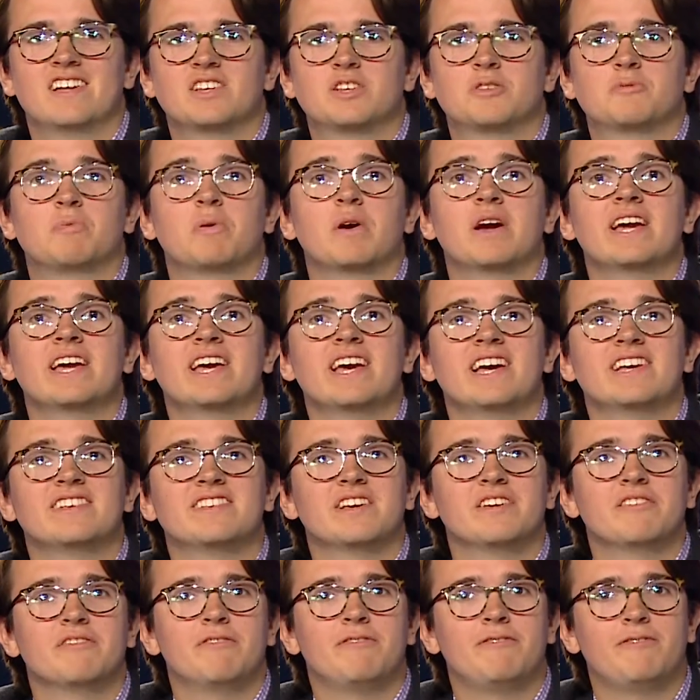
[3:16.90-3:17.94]
Spring
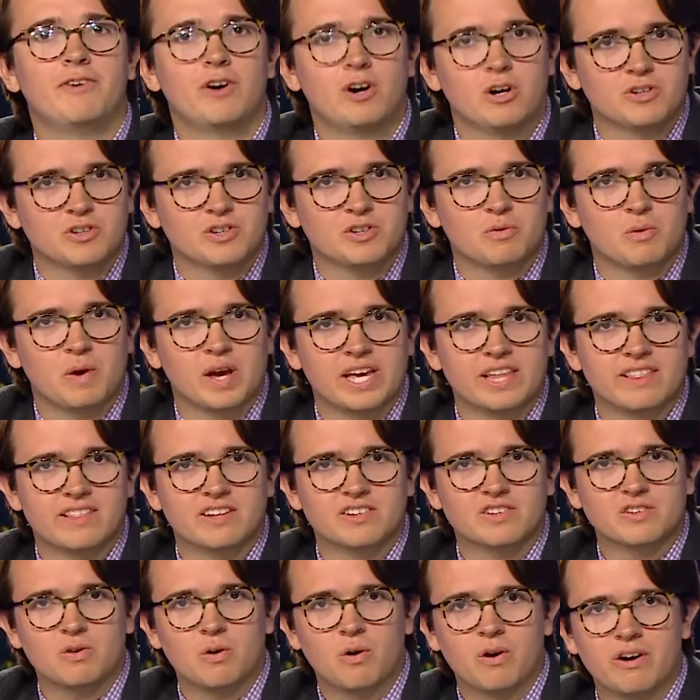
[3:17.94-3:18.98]
is in full swing
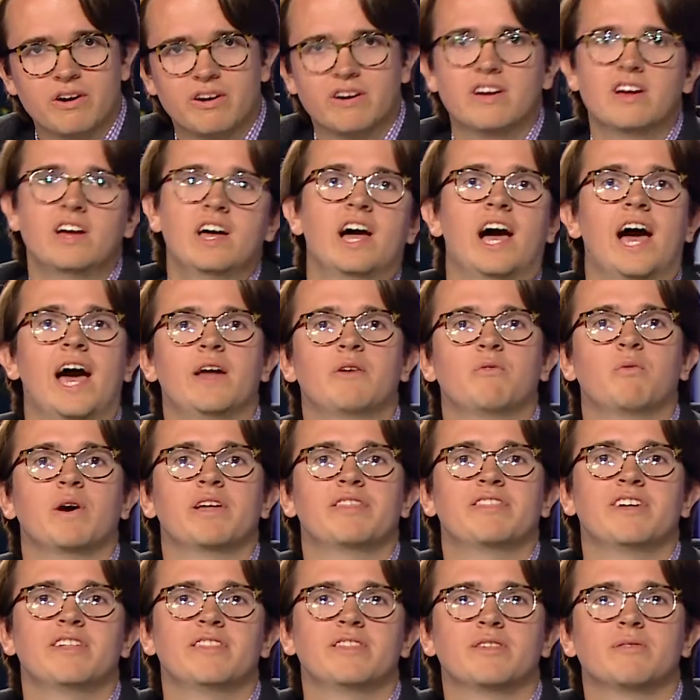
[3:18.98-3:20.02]
this quarter, and
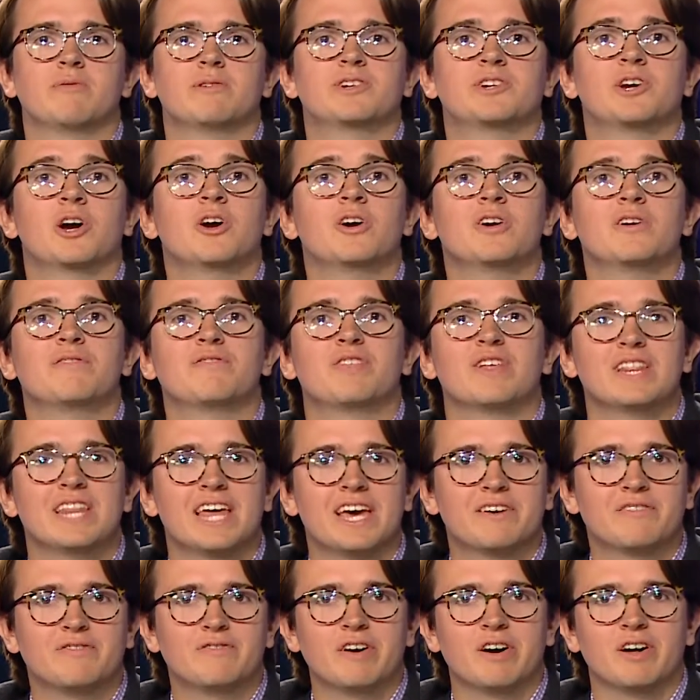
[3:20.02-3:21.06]
with it, the return of the
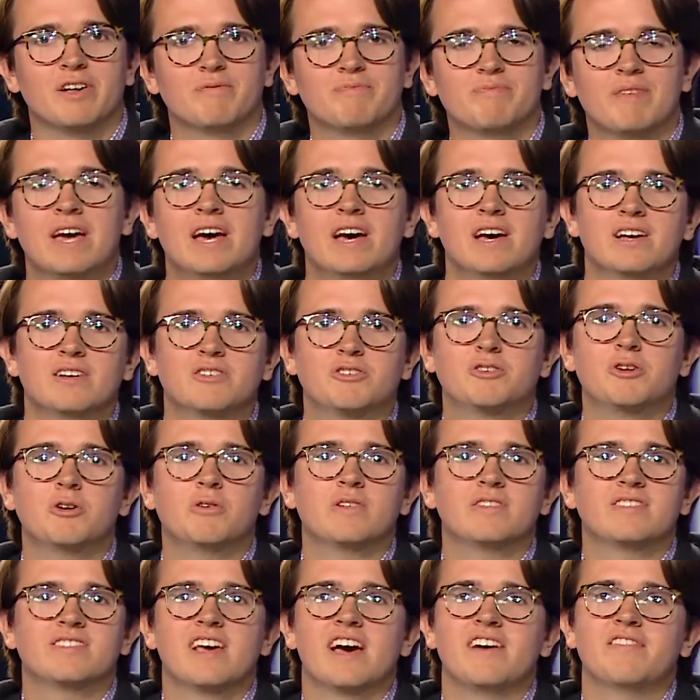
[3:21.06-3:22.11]
Lakeville.
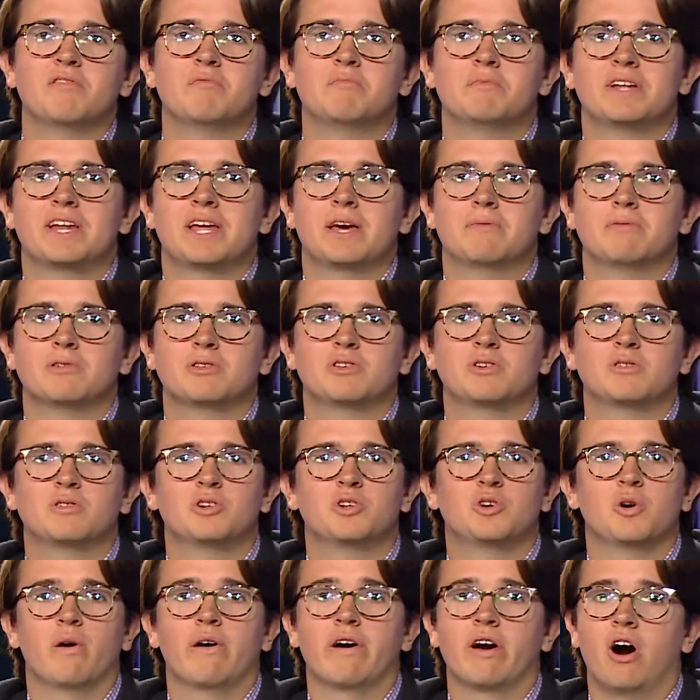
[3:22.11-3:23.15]
Students haven't been able to
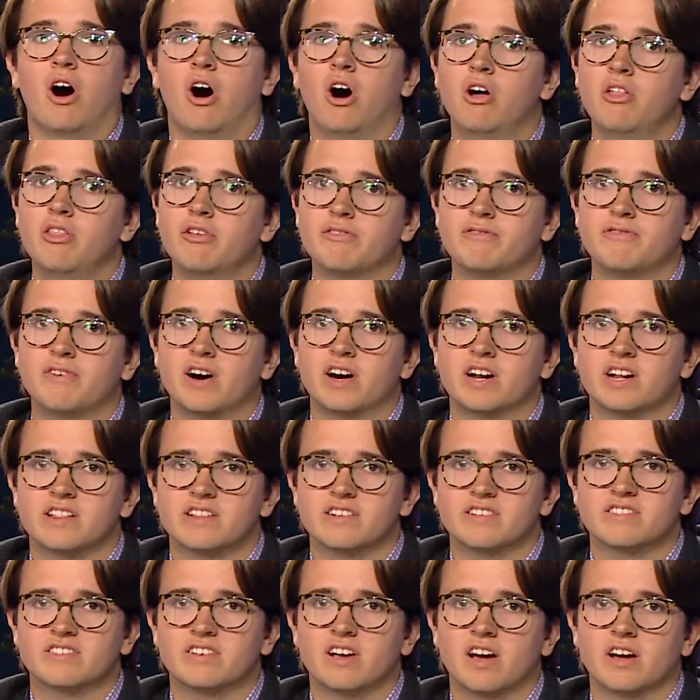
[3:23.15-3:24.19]
enjoy all the fun in
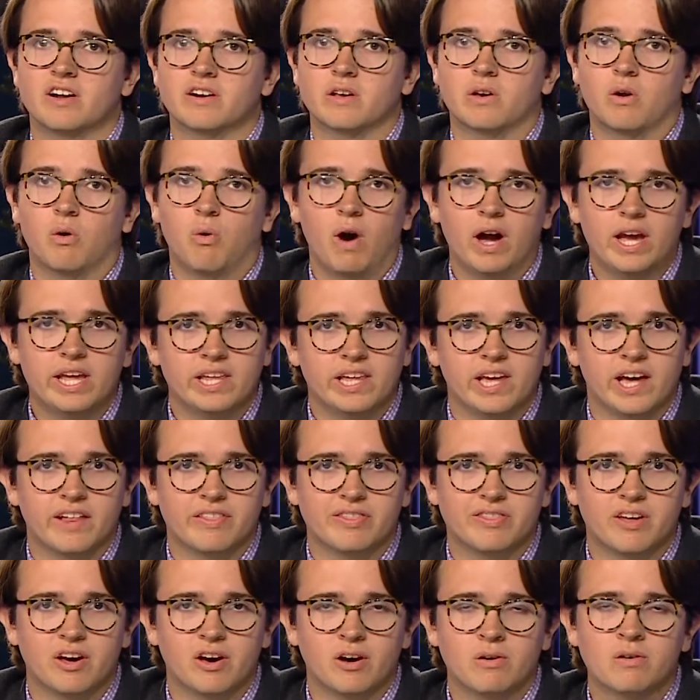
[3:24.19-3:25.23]
the sun quite
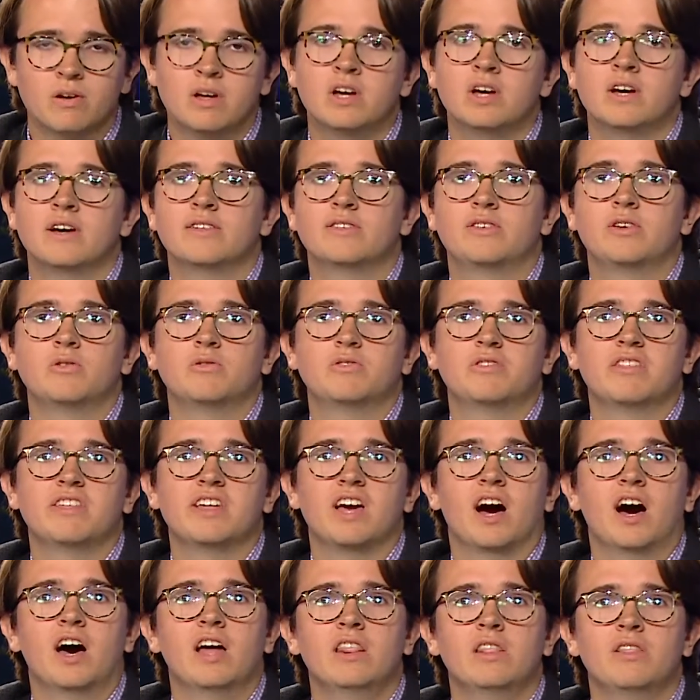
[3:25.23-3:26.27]
yet, though, due to
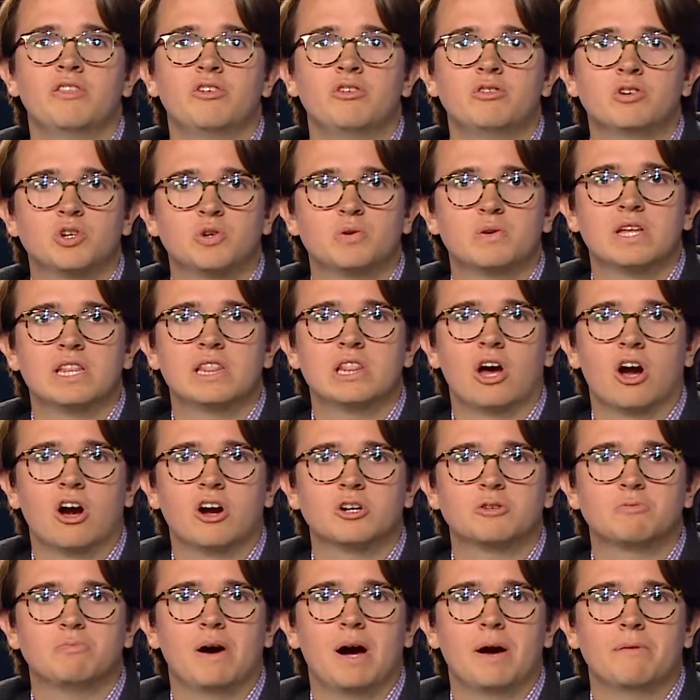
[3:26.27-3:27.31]
the unusually
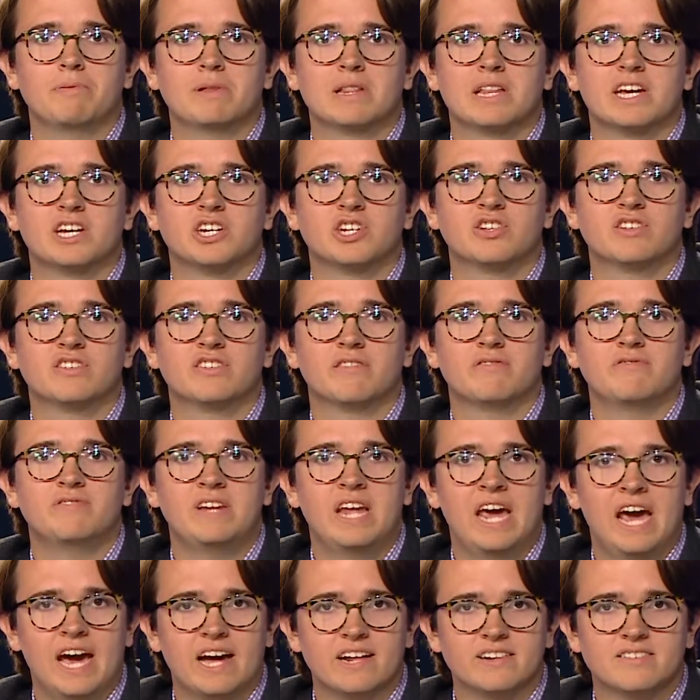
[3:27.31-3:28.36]
large populations of
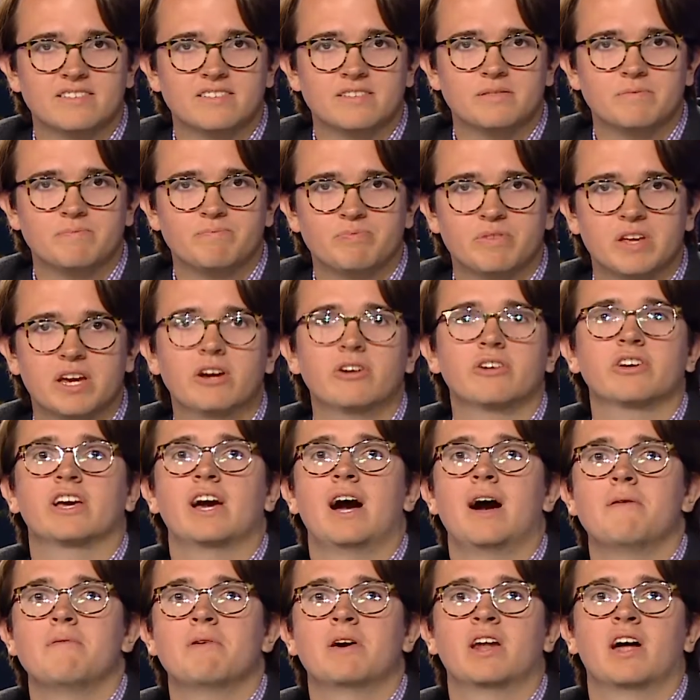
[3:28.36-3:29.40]
gnats. Here to
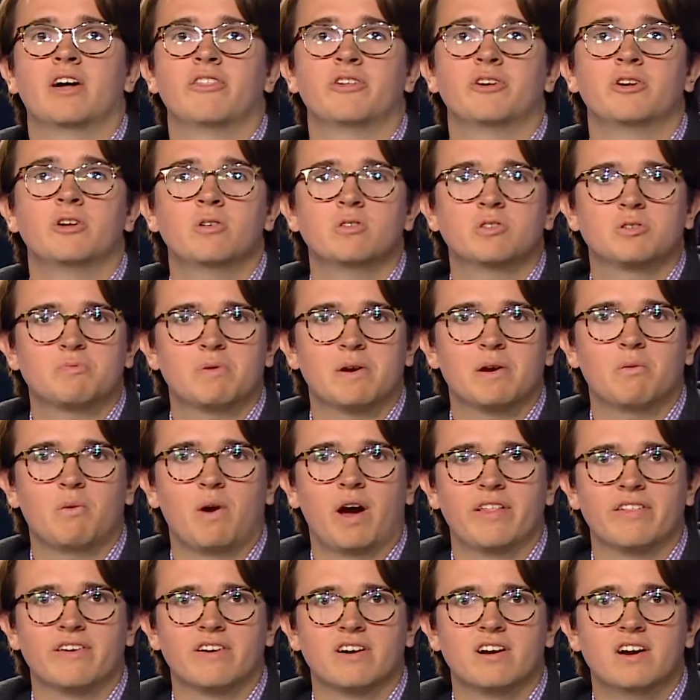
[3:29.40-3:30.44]
comment on the new spring
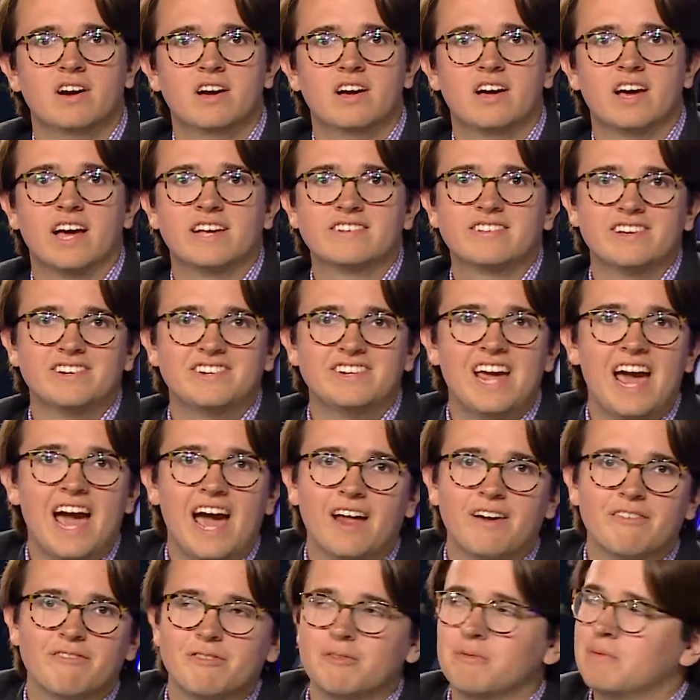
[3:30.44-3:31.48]
weather is a
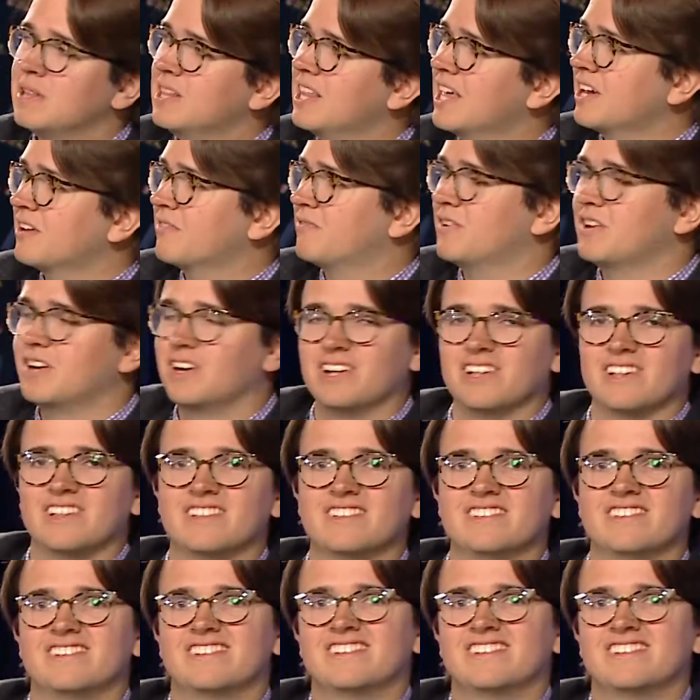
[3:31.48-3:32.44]
gnat from the Lakeville.